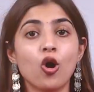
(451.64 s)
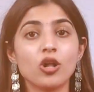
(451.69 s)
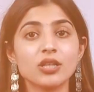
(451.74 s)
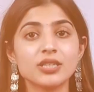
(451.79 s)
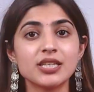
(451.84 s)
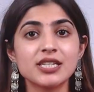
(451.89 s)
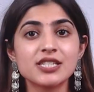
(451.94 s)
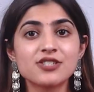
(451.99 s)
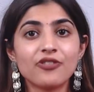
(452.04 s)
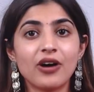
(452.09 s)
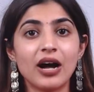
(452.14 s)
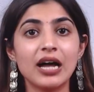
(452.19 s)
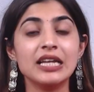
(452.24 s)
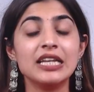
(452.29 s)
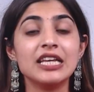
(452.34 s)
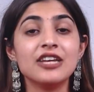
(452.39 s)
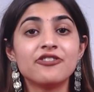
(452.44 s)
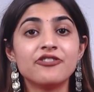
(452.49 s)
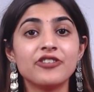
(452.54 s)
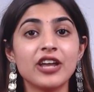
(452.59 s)
All this while
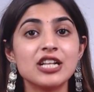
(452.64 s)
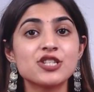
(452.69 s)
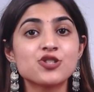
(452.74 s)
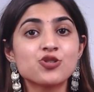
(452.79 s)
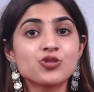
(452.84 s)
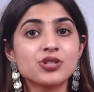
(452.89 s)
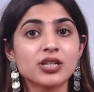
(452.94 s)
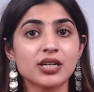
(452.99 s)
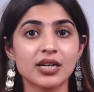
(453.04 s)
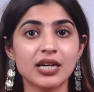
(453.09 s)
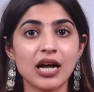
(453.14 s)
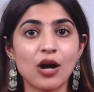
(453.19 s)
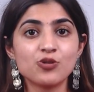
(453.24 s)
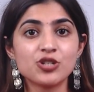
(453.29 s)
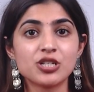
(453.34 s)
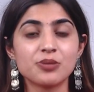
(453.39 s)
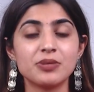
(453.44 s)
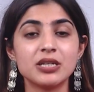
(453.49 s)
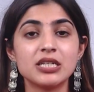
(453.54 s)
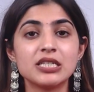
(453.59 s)
he faced to take
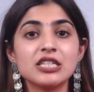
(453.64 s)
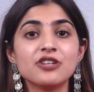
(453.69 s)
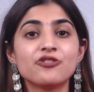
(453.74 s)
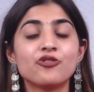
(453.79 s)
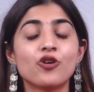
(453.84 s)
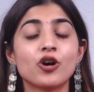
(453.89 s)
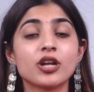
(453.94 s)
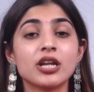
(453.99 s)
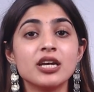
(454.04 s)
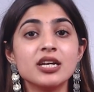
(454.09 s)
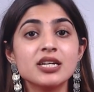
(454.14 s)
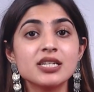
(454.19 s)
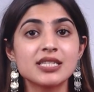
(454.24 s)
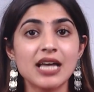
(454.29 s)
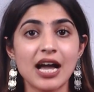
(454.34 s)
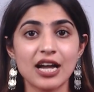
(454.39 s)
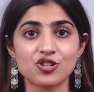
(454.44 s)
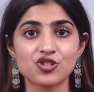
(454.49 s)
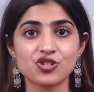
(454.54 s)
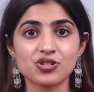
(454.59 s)
accountability for his
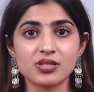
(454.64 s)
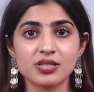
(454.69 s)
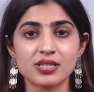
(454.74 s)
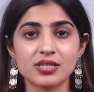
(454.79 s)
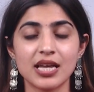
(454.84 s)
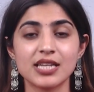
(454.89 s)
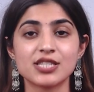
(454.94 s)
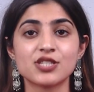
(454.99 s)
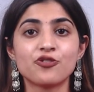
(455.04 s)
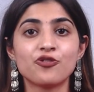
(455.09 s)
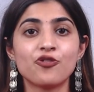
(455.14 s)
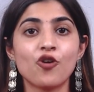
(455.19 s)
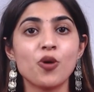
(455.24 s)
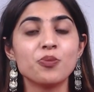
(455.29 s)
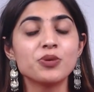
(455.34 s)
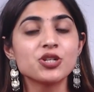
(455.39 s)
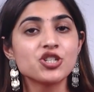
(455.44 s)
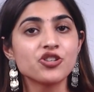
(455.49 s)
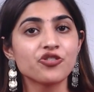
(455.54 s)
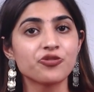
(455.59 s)
actions as the
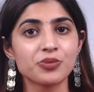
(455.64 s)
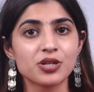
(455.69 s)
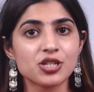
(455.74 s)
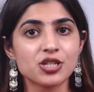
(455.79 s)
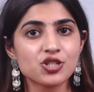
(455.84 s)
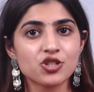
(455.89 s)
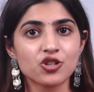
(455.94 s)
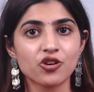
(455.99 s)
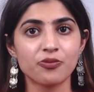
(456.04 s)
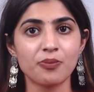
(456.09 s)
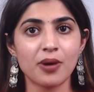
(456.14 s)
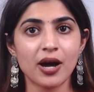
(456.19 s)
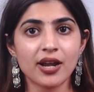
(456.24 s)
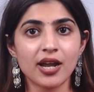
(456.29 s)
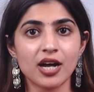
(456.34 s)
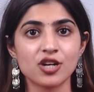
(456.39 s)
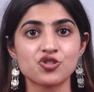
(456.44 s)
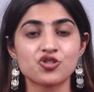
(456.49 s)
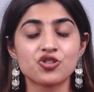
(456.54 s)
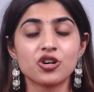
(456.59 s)
former Chief Minister of
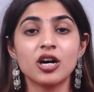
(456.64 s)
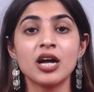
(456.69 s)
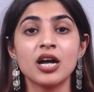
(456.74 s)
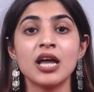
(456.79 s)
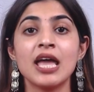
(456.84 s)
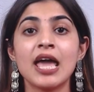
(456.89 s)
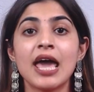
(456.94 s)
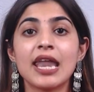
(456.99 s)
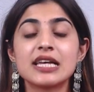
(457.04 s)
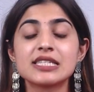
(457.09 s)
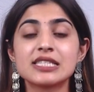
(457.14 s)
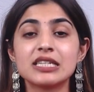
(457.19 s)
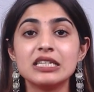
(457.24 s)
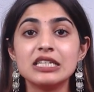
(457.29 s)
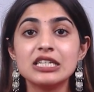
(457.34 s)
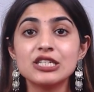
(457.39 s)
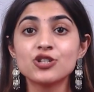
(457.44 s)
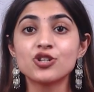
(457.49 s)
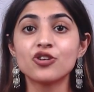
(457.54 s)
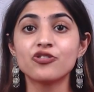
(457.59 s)
Maharashtra and as the
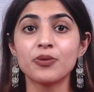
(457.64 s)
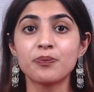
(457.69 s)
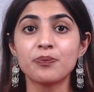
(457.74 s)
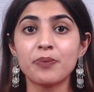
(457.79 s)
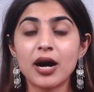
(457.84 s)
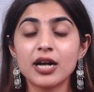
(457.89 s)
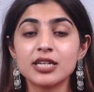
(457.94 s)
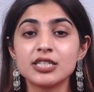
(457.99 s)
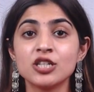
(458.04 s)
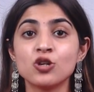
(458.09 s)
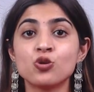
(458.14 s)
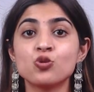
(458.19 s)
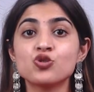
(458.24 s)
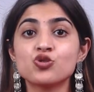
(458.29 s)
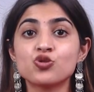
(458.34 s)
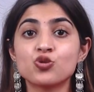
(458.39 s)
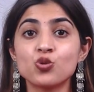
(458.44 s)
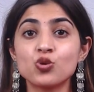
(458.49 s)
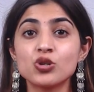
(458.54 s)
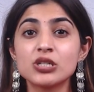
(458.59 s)
leader of a party
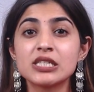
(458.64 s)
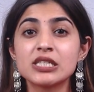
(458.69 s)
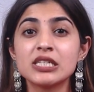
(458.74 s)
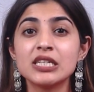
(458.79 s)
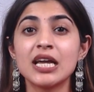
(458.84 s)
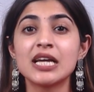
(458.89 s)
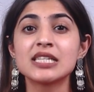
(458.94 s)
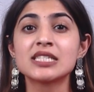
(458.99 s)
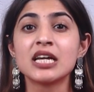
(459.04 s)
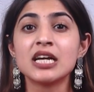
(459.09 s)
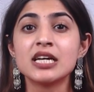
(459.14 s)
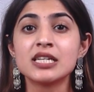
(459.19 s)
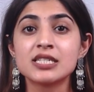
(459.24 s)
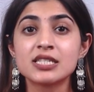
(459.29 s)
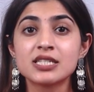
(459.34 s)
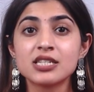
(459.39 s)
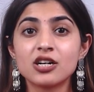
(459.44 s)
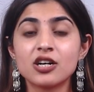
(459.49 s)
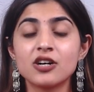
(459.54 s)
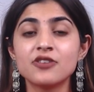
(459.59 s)
whose roots he has
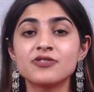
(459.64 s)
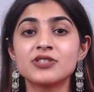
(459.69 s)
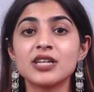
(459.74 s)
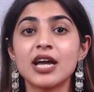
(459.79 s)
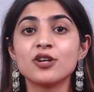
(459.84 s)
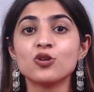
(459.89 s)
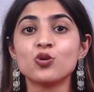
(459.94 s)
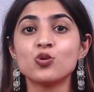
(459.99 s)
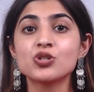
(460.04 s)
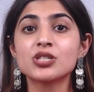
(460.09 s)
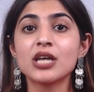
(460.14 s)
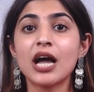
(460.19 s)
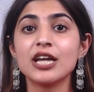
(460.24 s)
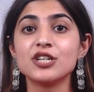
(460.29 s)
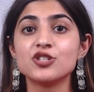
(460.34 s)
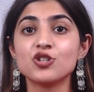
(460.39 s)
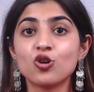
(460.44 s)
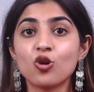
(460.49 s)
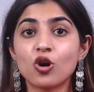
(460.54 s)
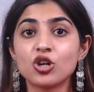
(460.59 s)
served and whose
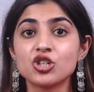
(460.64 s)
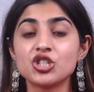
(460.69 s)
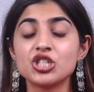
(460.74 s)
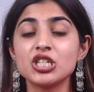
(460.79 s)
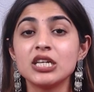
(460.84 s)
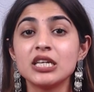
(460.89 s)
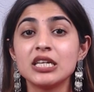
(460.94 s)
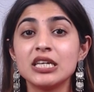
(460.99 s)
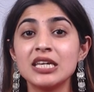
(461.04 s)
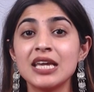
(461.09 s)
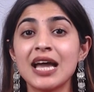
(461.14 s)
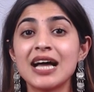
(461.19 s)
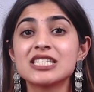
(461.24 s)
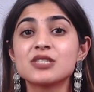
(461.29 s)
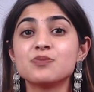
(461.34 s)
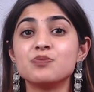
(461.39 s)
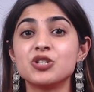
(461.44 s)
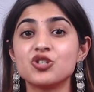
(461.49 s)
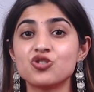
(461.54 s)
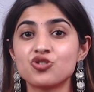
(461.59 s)
ideology he
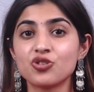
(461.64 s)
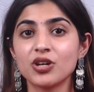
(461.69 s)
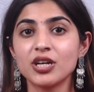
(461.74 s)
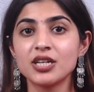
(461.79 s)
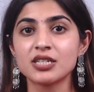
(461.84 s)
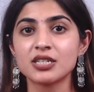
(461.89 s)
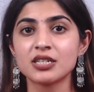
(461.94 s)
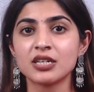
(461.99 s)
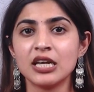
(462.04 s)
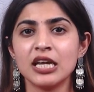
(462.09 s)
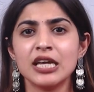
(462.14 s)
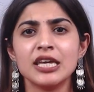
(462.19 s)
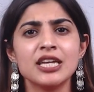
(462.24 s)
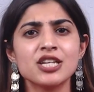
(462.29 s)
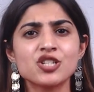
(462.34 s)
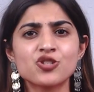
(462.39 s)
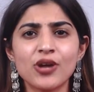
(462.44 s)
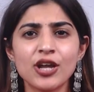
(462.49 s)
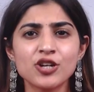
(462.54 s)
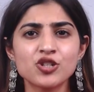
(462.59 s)
has betrayed. He
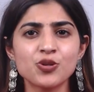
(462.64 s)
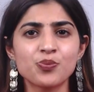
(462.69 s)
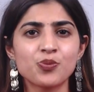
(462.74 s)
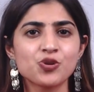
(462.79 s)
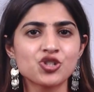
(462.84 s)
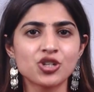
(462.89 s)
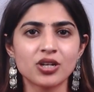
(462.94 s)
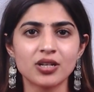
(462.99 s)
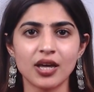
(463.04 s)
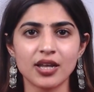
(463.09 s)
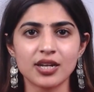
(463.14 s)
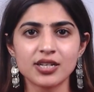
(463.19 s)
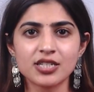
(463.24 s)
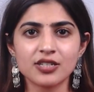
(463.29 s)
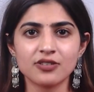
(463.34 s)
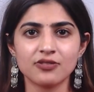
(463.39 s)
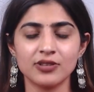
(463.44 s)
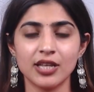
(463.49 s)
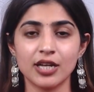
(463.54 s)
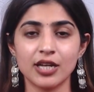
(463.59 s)
is trying to push a
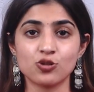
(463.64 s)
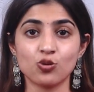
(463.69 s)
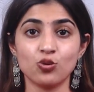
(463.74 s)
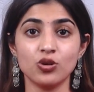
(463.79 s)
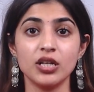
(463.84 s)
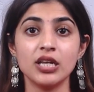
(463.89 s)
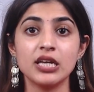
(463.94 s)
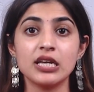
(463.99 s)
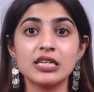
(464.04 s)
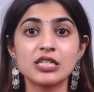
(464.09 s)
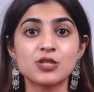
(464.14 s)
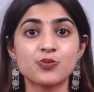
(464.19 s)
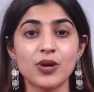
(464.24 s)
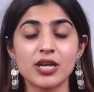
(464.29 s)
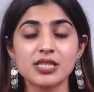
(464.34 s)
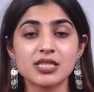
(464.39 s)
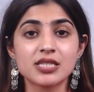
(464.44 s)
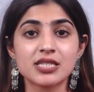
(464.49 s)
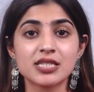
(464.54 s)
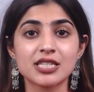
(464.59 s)
narrative that only his
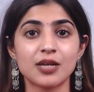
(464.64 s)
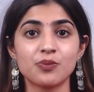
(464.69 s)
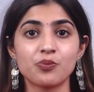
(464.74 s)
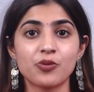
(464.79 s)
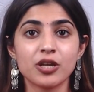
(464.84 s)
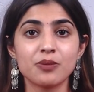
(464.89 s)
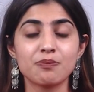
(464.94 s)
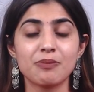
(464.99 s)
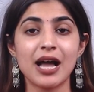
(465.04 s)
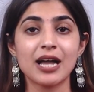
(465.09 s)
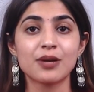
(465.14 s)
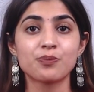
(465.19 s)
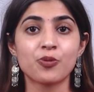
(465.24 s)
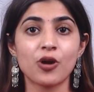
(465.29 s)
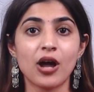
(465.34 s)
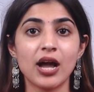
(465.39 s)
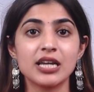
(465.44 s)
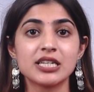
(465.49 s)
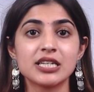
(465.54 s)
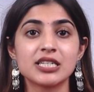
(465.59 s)
presence can bring back
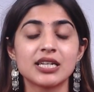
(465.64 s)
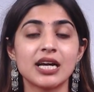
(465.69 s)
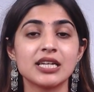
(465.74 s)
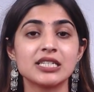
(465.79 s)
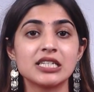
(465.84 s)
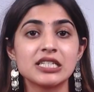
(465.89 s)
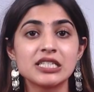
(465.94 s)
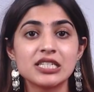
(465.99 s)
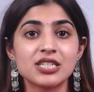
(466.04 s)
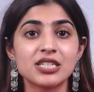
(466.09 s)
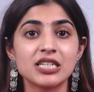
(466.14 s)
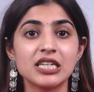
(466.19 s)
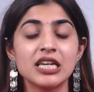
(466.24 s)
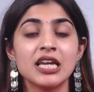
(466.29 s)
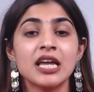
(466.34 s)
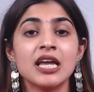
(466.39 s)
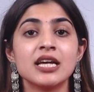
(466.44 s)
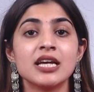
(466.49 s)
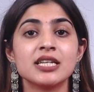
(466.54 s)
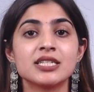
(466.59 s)
pride and
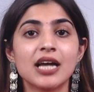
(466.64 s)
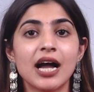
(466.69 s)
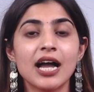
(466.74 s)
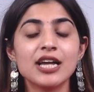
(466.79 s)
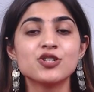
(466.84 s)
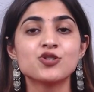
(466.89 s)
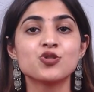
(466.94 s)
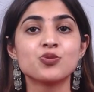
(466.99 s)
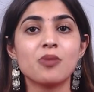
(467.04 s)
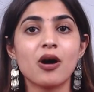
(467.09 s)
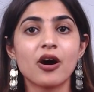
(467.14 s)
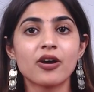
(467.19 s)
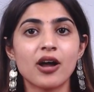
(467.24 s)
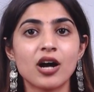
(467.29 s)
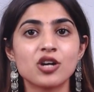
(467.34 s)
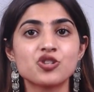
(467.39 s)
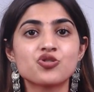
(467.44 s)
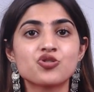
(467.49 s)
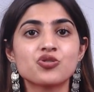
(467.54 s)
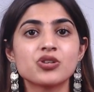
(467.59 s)
identity tied to
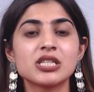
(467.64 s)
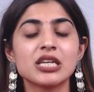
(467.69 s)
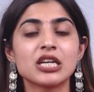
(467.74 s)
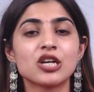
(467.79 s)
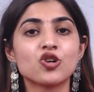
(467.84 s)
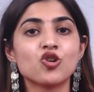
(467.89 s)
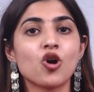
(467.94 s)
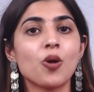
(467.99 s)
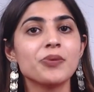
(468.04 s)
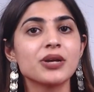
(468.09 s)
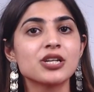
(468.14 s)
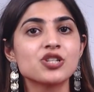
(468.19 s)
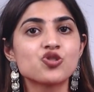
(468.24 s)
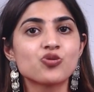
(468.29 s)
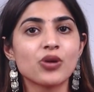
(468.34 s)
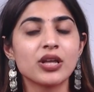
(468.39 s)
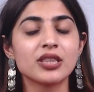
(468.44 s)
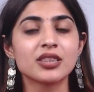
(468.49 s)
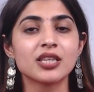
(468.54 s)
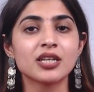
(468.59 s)
Maharashtra's economic
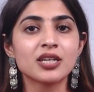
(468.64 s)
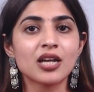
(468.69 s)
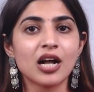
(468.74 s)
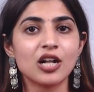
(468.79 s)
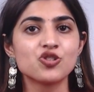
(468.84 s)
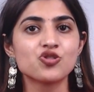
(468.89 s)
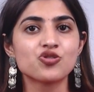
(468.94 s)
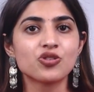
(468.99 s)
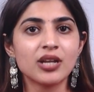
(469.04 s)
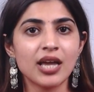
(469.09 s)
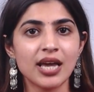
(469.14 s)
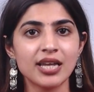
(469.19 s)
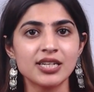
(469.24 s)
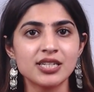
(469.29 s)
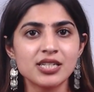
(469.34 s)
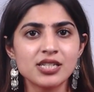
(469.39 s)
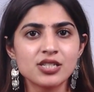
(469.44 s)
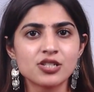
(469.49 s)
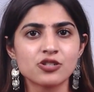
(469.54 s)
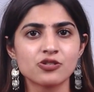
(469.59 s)
strength and cultural
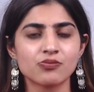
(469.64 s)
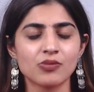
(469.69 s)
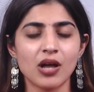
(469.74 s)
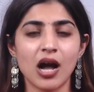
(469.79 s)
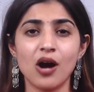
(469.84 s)
heritage.